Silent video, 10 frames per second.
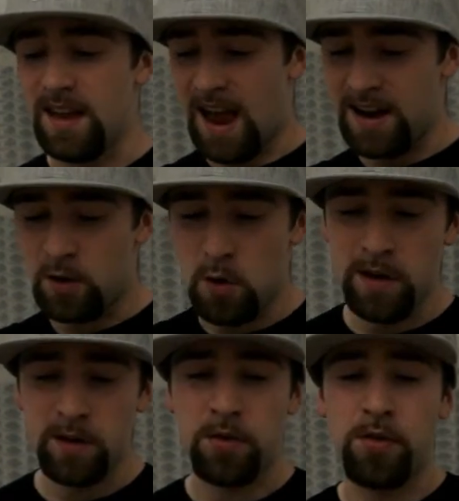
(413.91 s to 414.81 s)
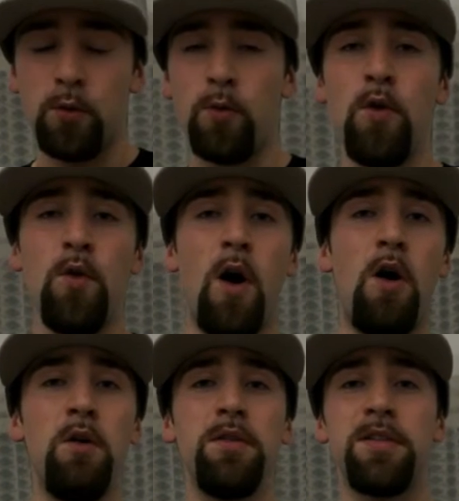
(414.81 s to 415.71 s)
and going through
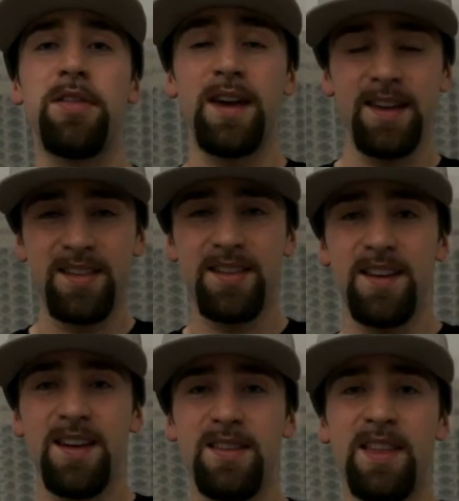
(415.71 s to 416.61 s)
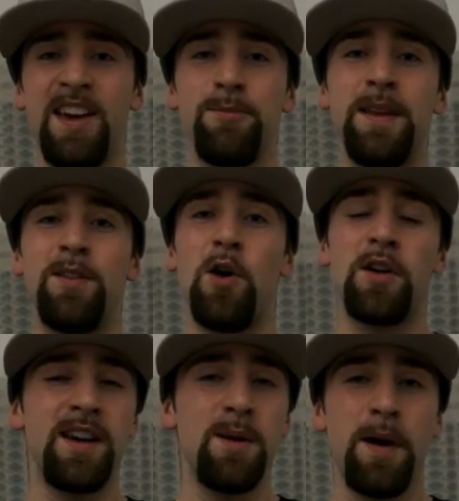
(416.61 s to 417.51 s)
all the things that I've been
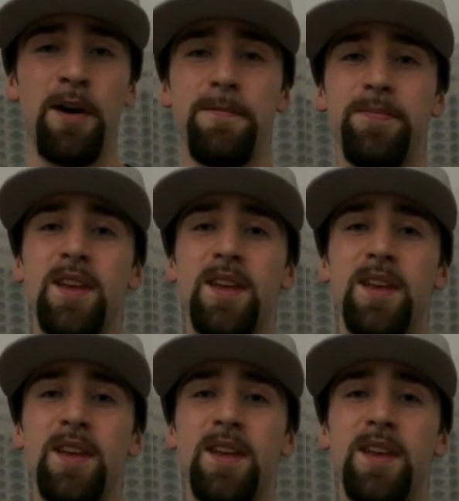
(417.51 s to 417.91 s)
talking about